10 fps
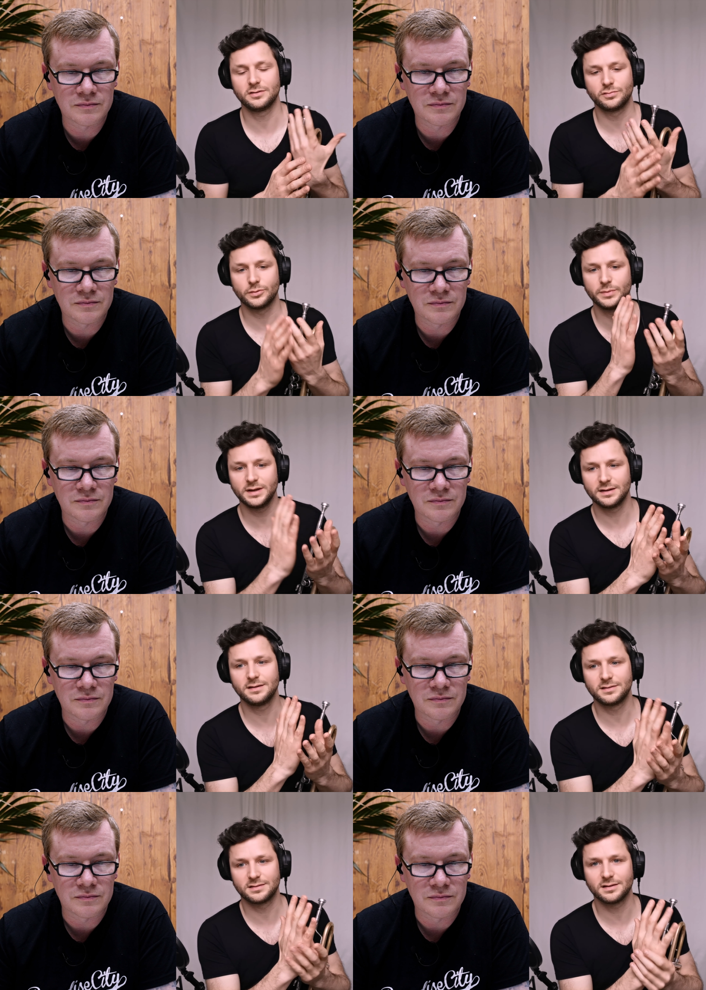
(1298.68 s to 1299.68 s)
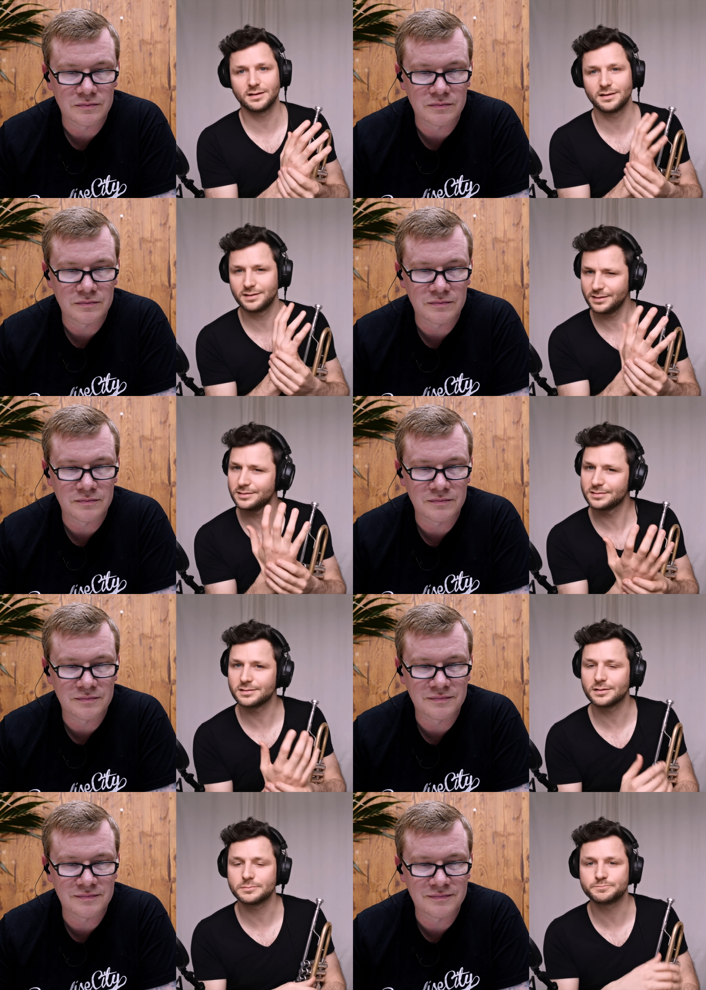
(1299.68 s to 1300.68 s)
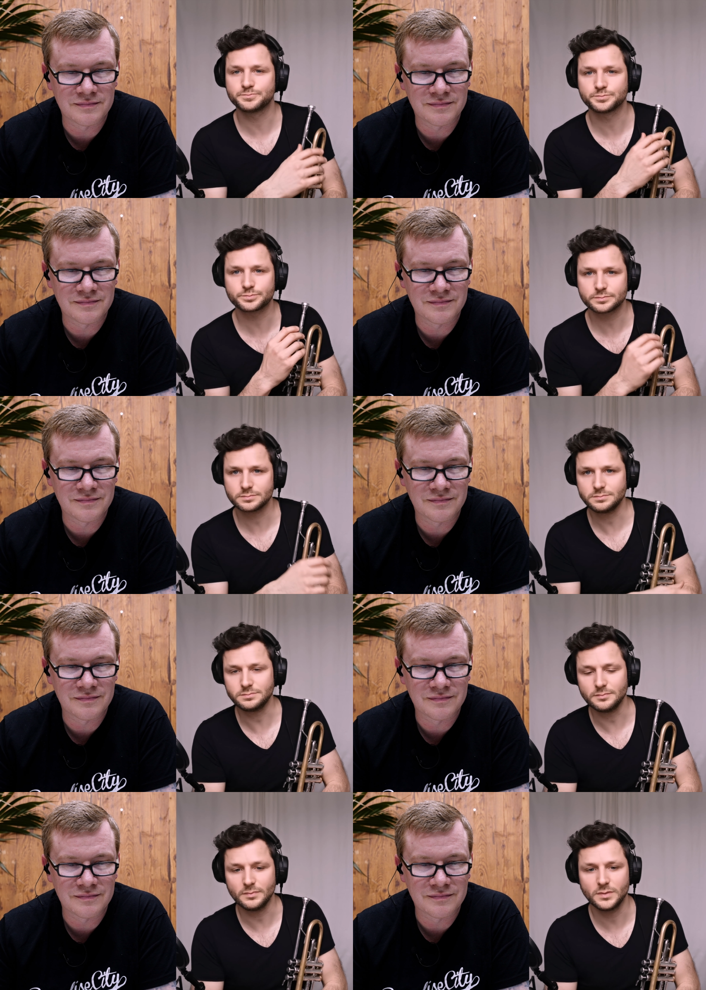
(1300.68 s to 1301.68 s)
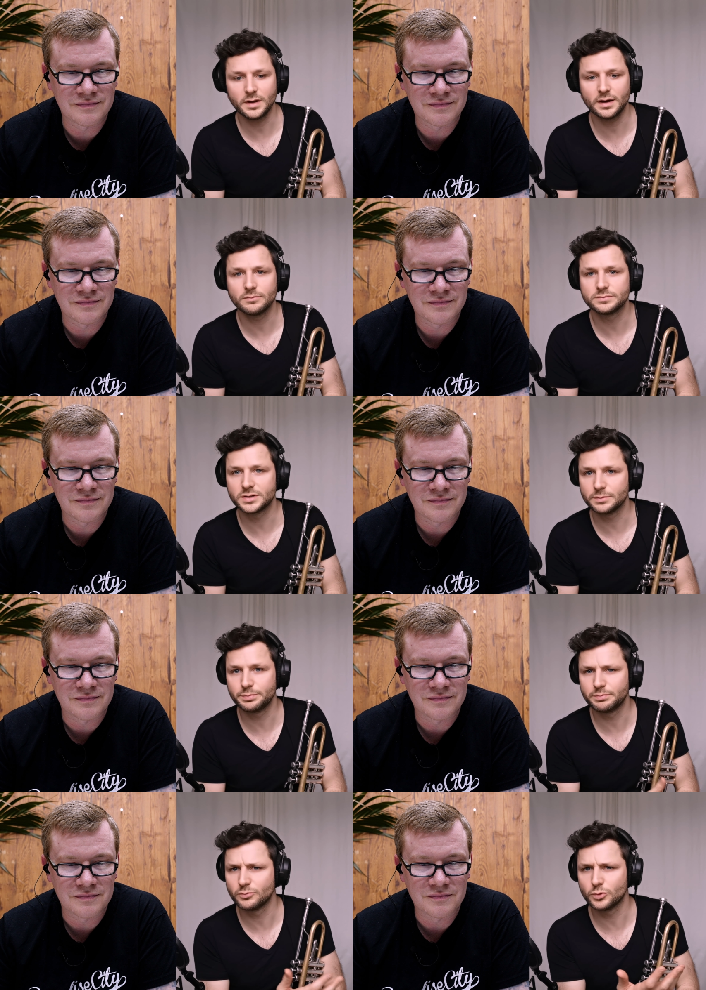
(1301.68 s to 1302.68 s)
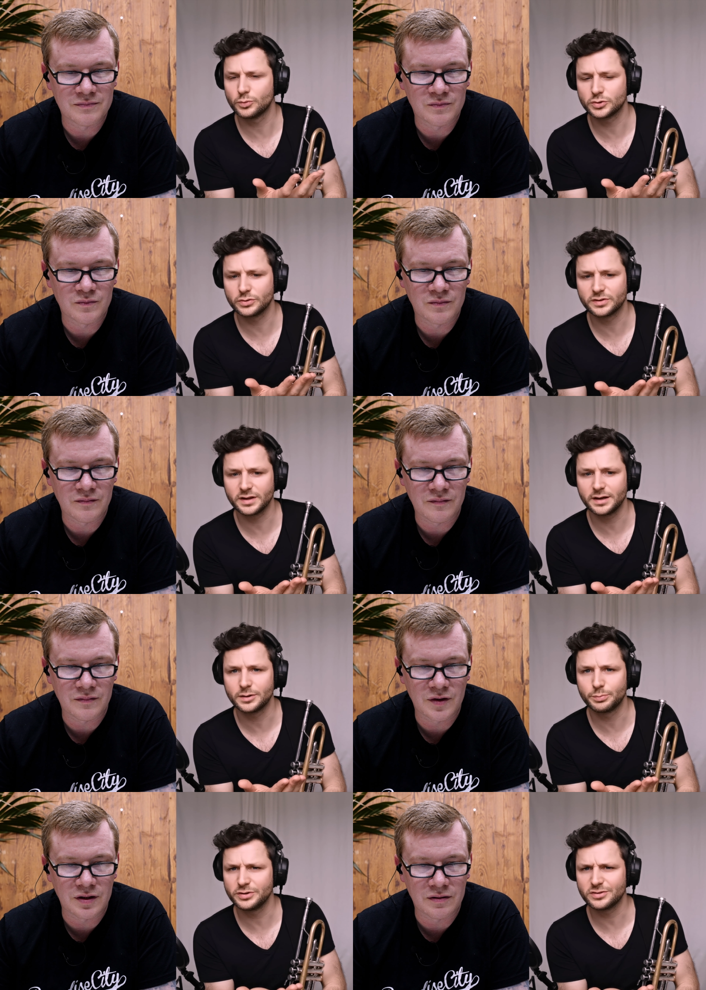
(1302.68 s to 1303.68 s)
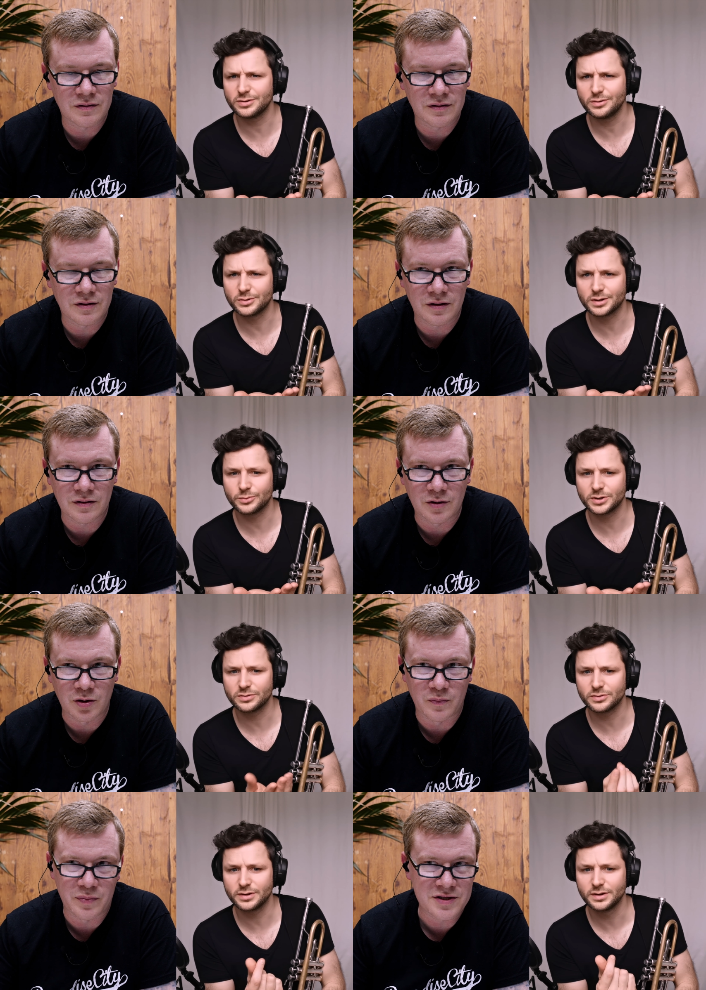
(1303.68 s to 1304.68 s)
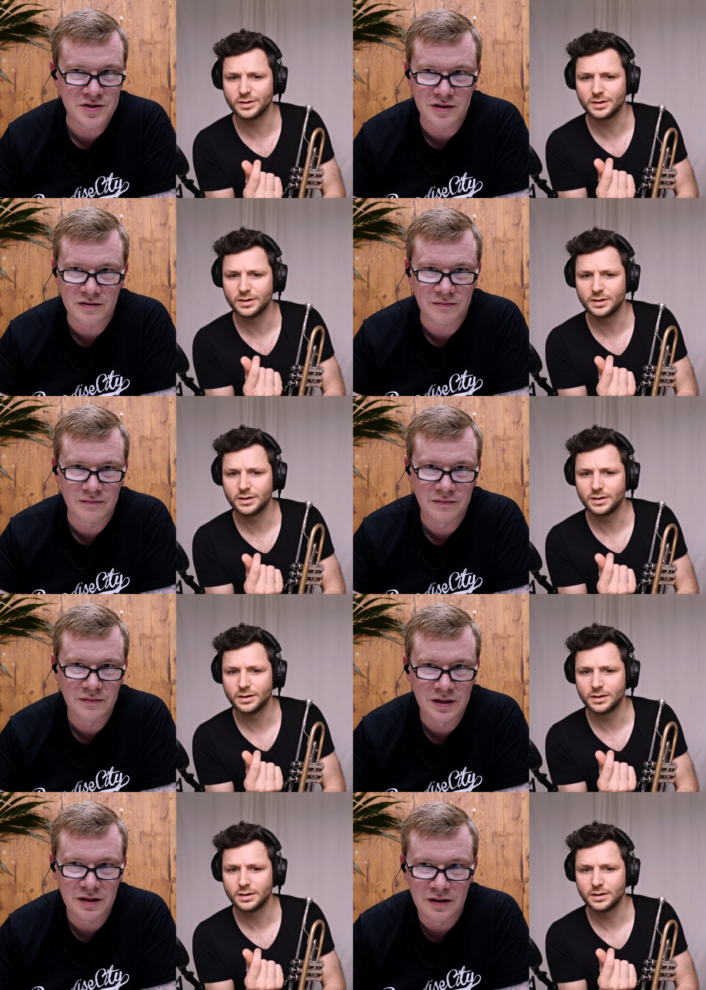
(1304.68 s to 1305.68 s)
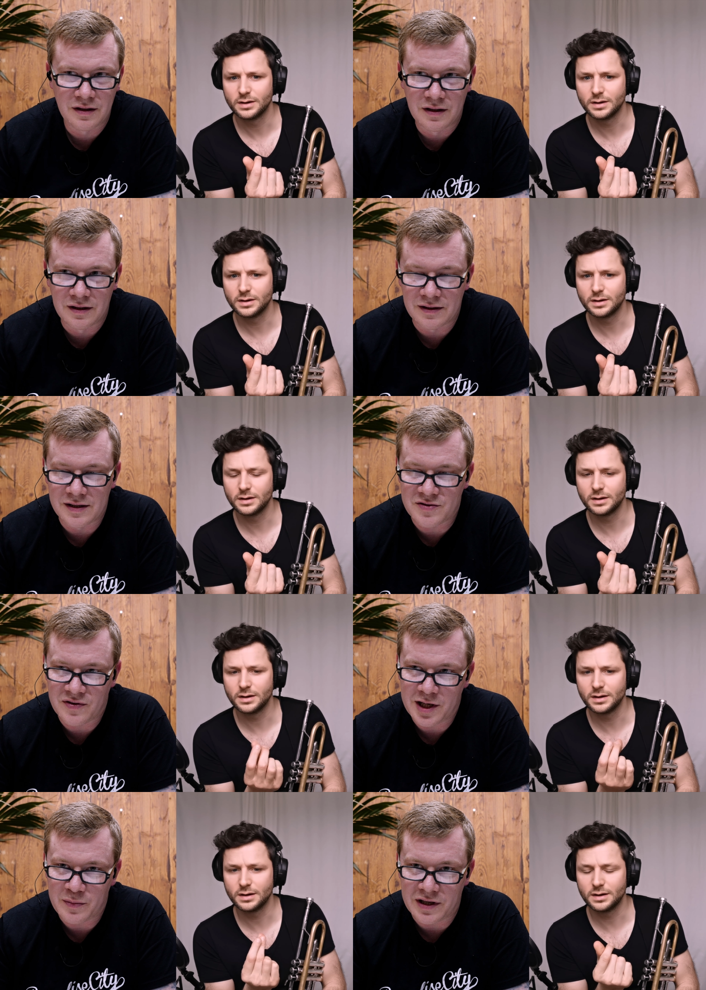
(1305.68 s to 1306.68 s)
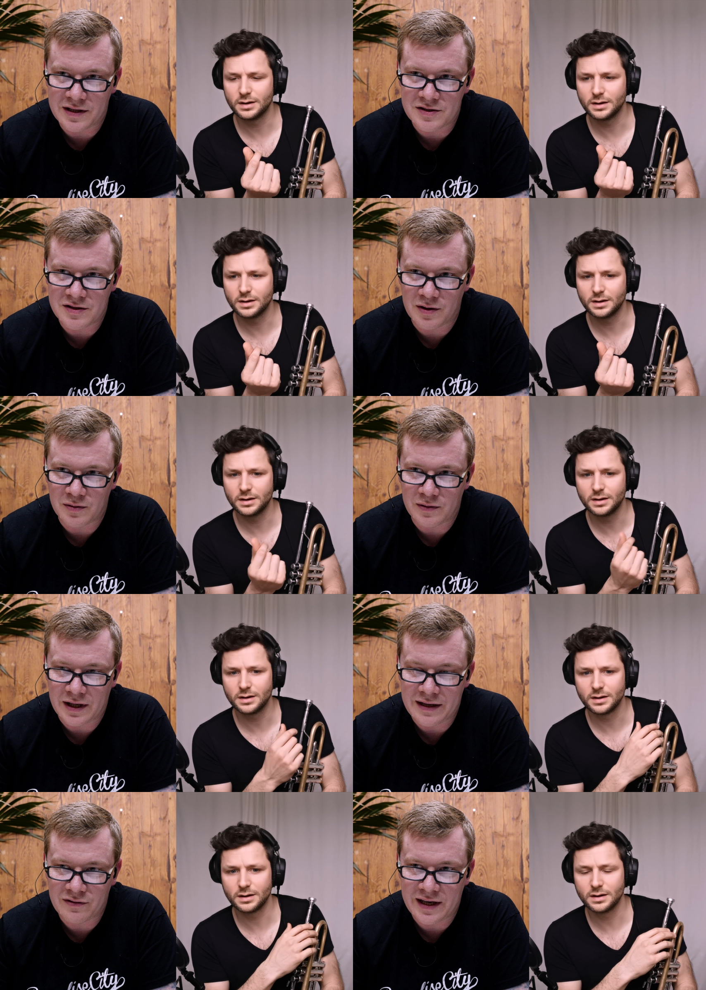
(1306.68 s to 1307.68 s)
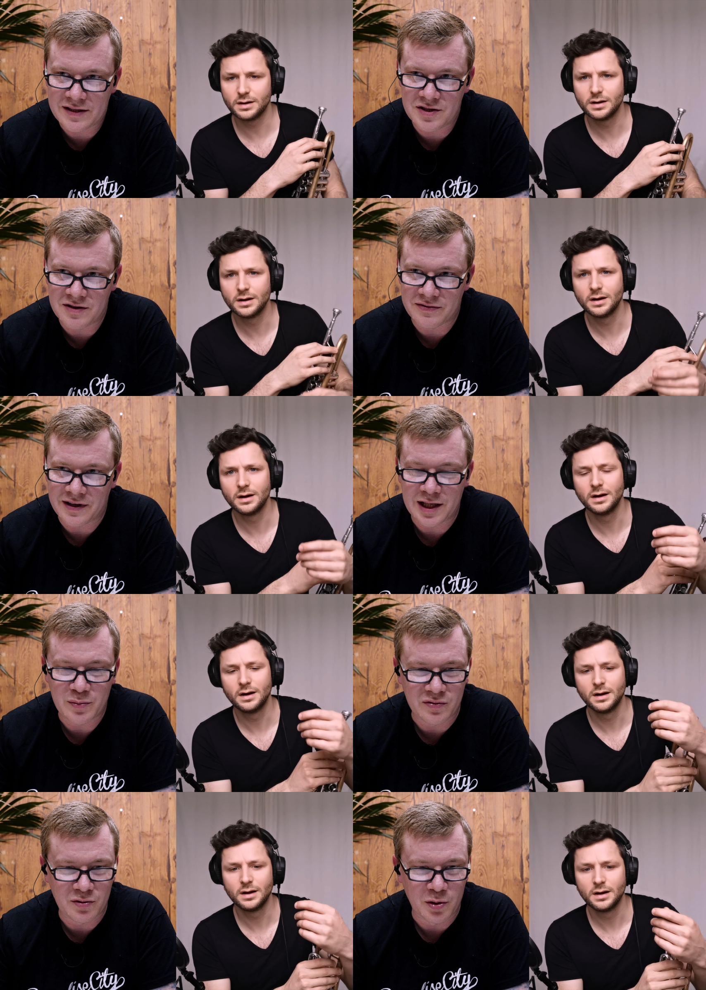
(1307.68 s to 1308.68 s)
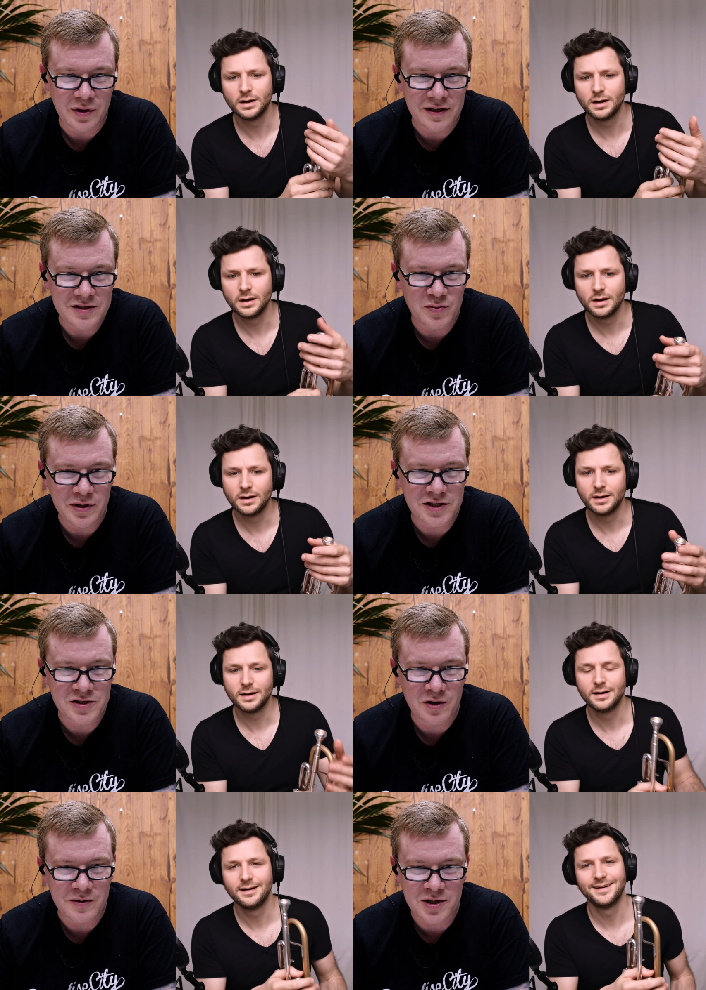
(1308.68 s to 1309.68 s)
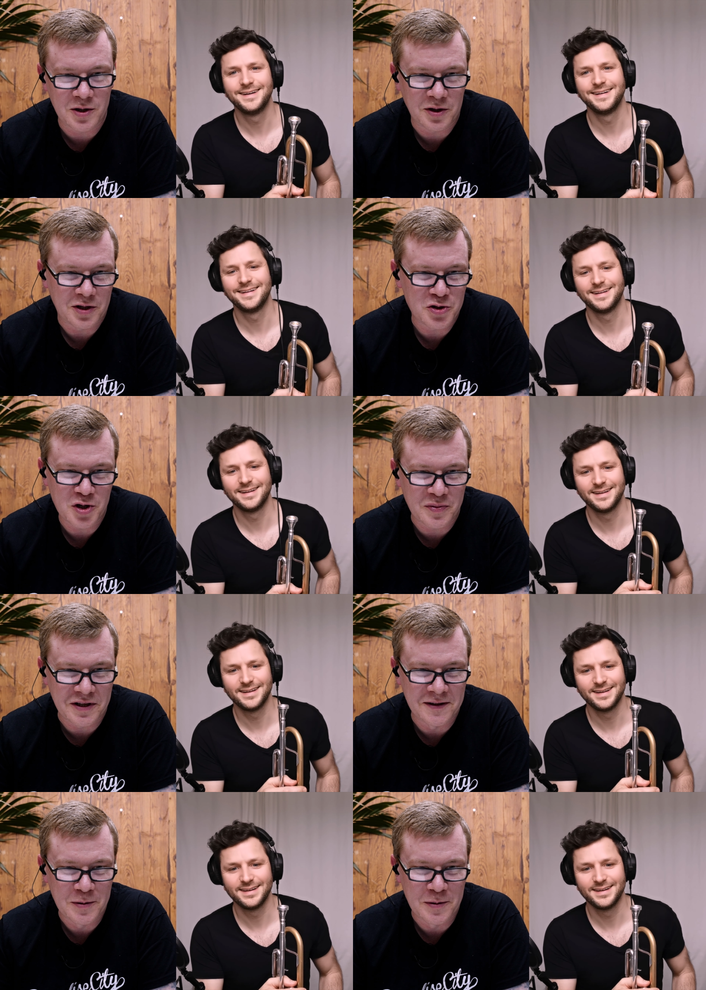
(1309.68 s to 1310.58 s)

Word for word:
Speaker 1: is for me it's the it's the yeah the what do you say the piston uh, or the, uh, the
Speaker 2: piston it's funny because there i never had to define it before because we just always called it a trumpet